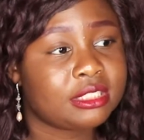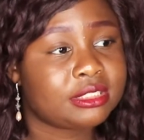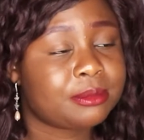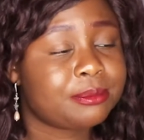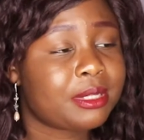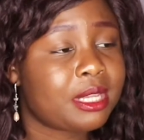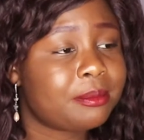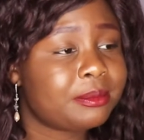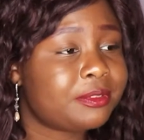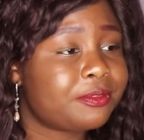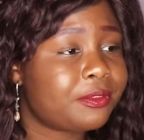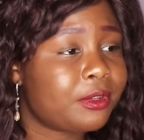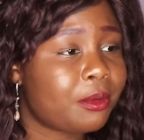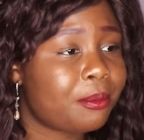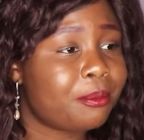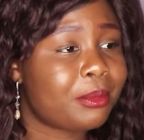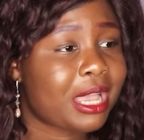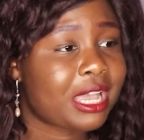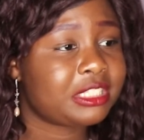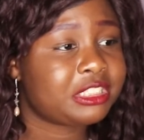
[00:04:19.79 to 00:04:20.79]
Sometimes
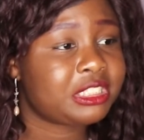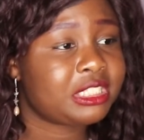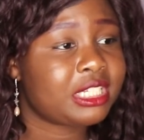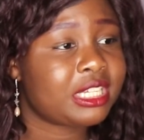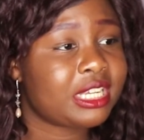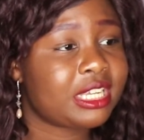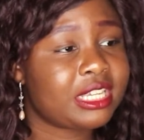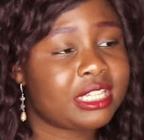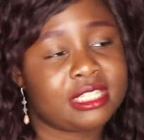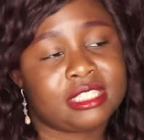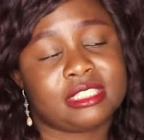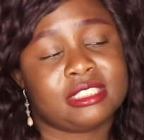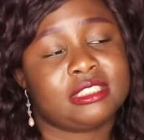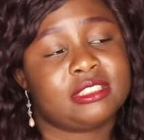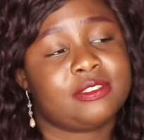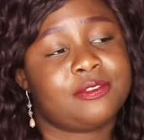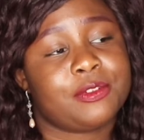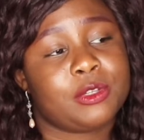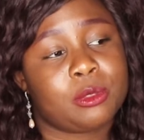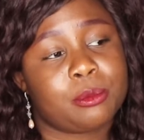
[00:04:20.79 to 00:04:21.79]
film batching
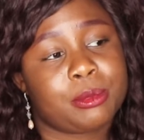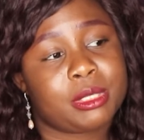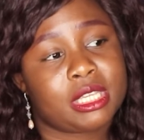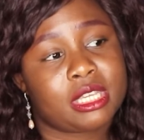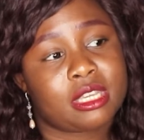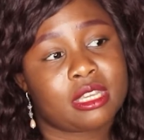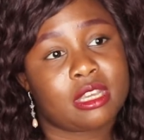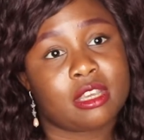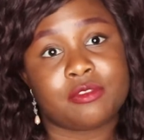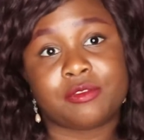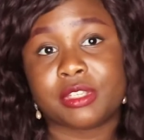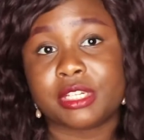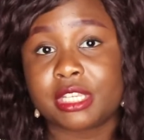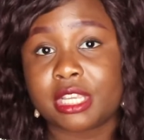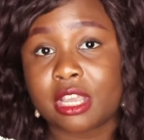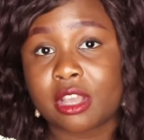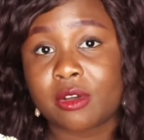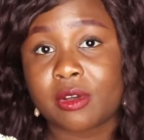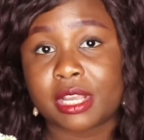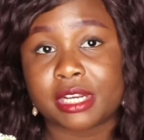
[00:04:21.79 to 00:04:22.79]
is filming a
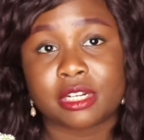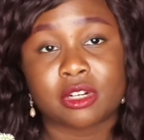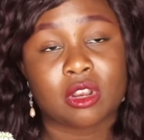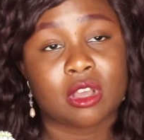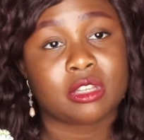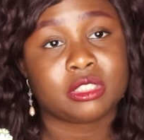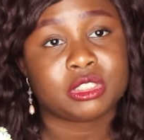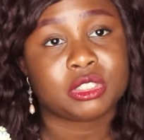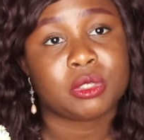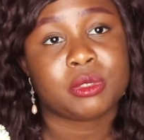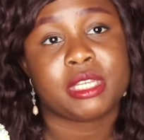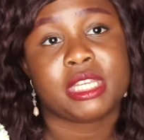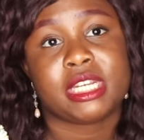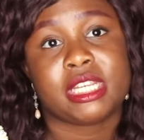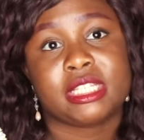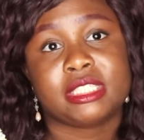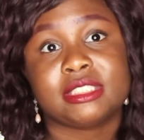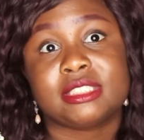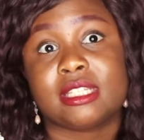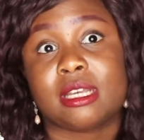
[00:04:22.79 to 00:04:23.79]
video and then also
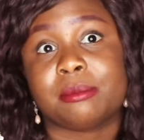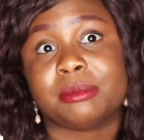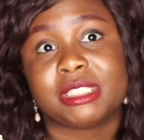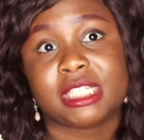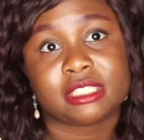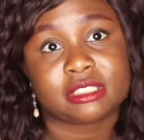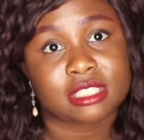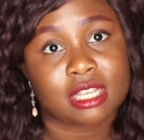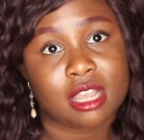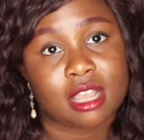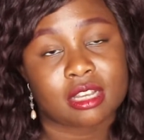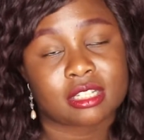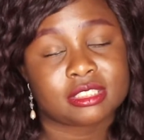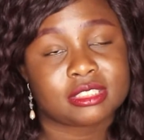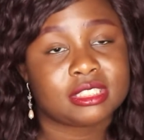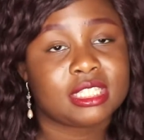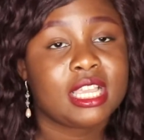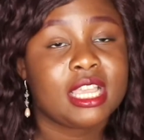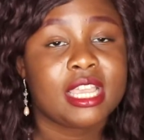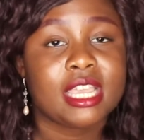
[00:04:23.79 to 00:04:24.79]
getting some
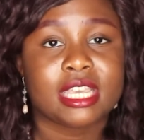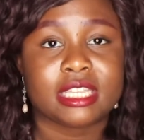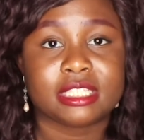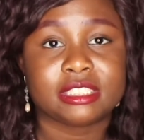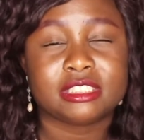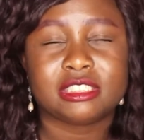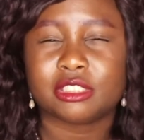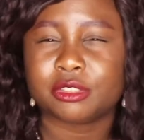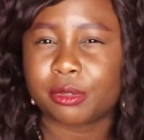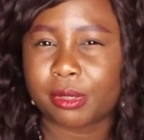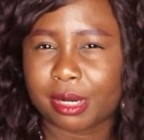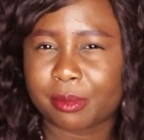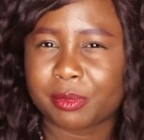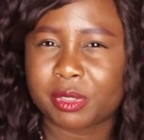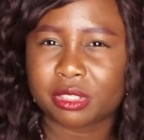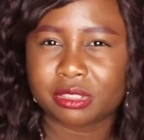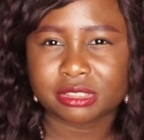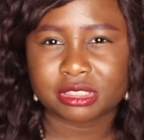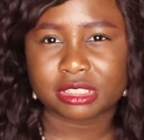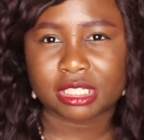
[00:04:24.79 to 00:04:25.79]
TikToks and Instagram
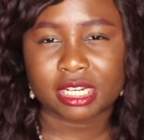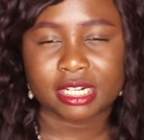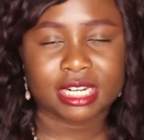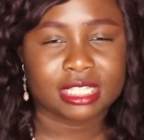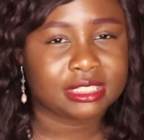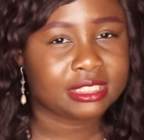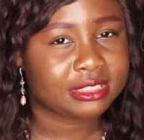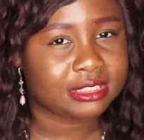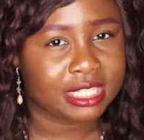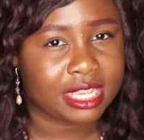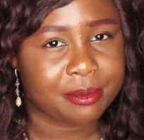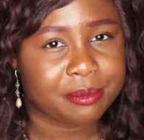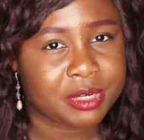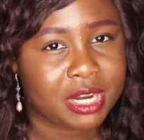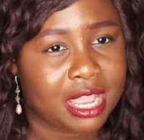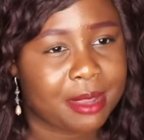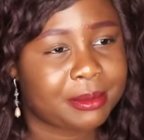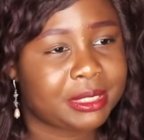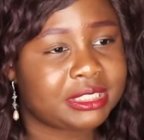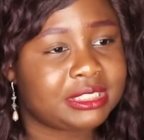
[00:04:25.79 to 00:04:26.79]
reels done at the same
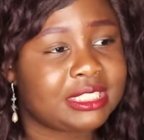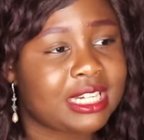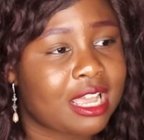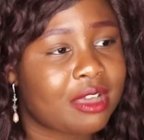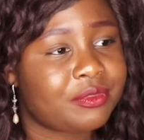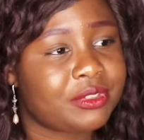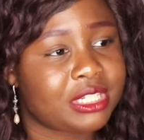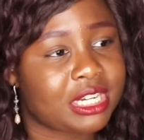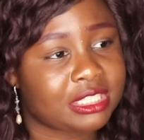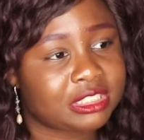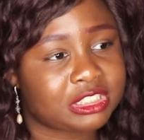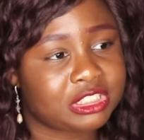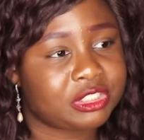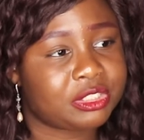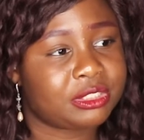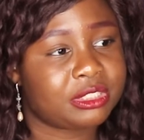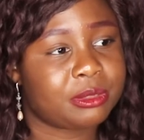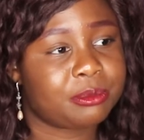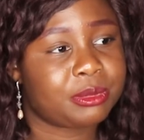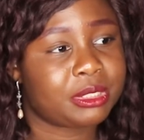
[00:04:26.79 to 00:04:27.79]
time. It doesn't have to
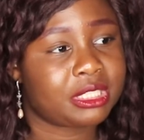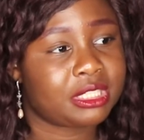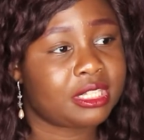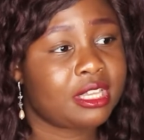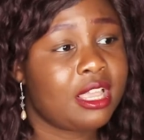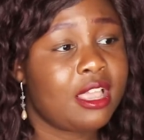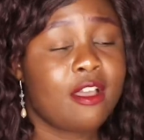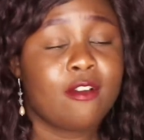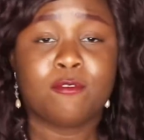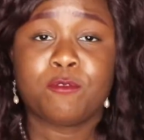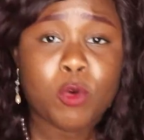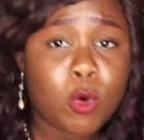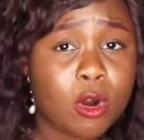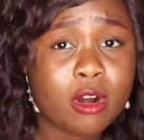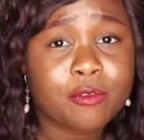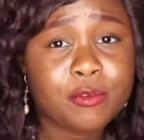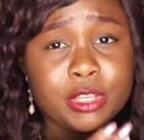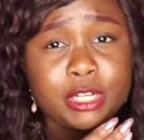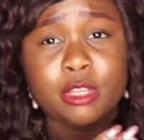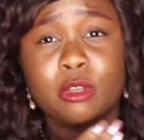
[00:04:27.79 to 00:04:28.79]
necessarily be
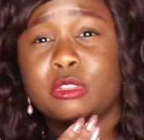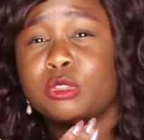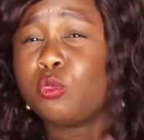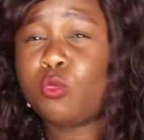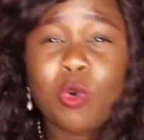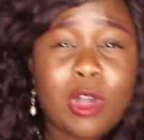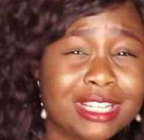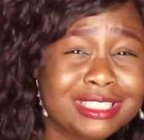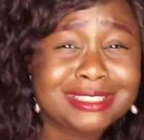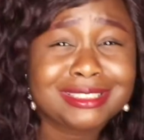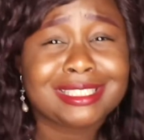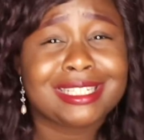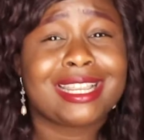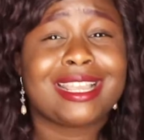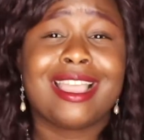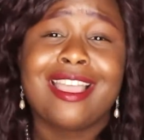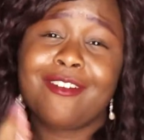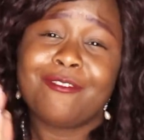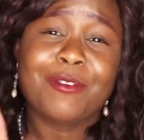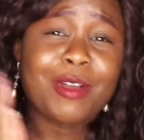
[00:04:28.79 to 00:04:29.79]
4 videos in one
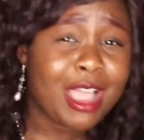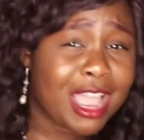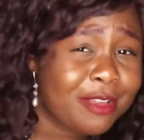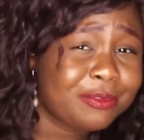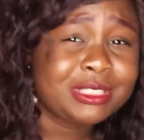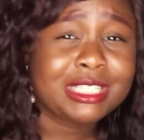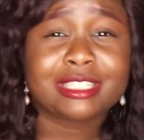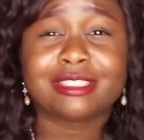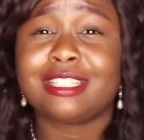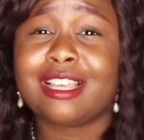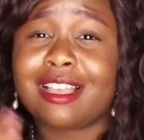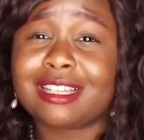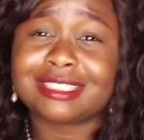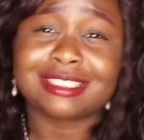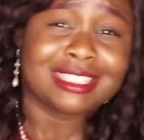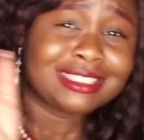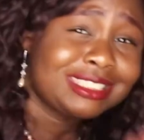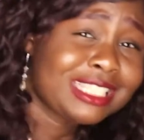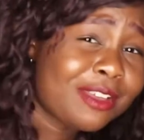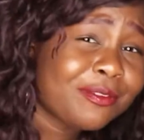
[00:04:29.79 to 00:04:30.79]
sitting, 5
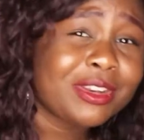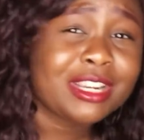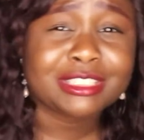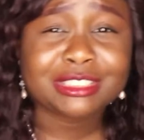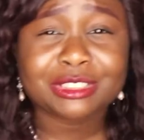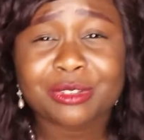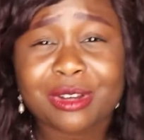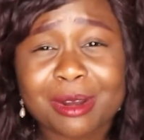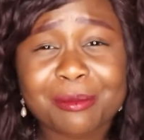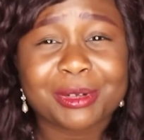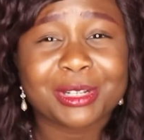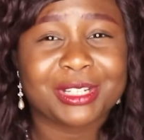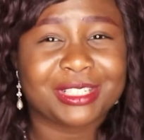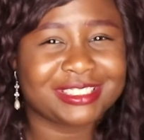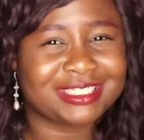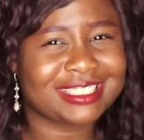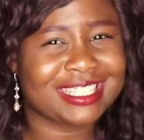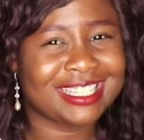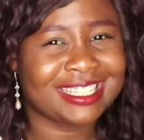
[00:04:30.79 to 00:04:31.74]
TikToks, 7 Instagram reels.